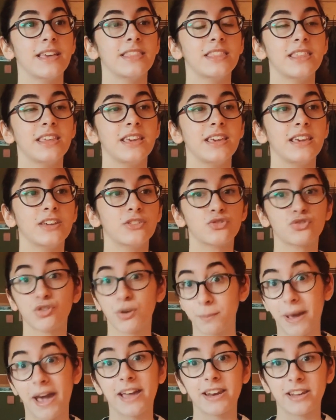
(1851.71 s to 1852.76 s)
the
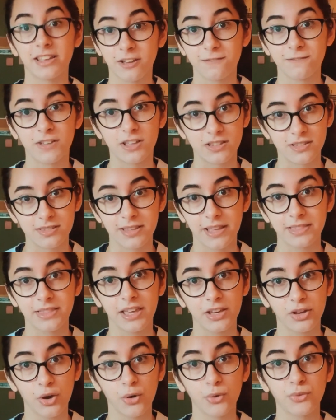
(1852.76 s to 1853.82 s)
traumatic events that
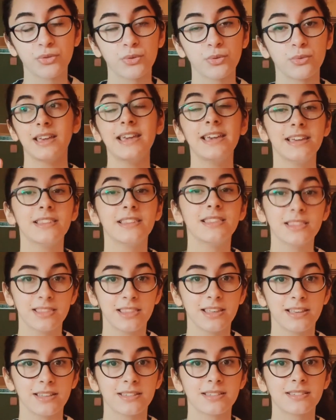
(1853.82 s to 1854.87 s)
they go through in
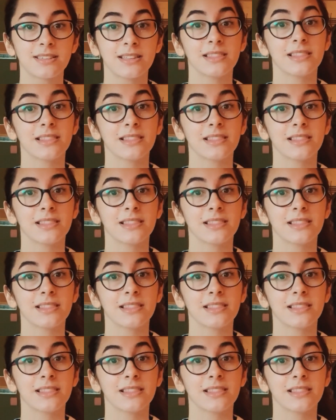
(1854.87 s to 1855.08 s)
this